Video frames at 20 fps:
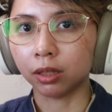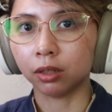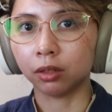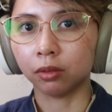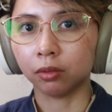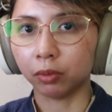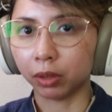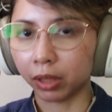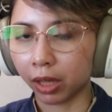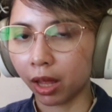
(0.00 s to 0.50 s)

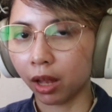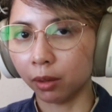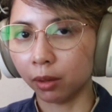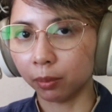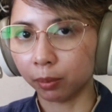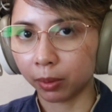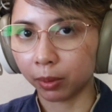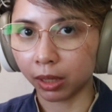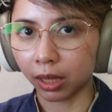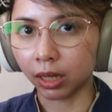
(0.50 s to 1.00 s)
will help
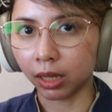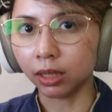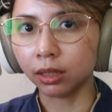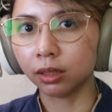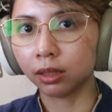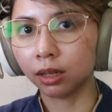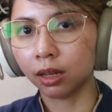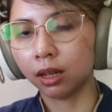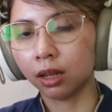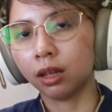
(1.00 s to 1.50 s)

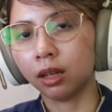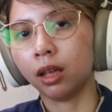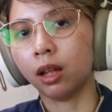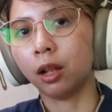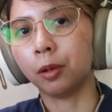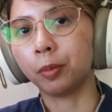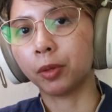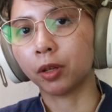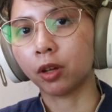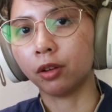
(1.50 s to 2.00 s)

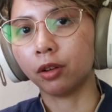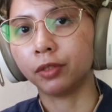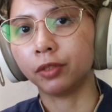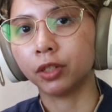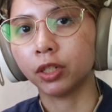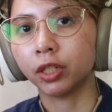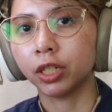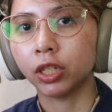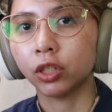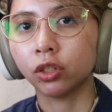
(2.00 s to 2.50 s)
the
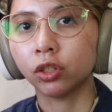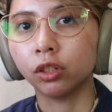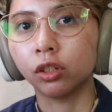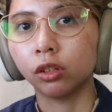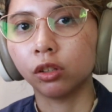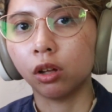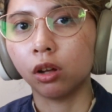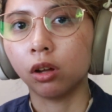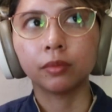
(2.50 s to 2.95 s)
conversation along.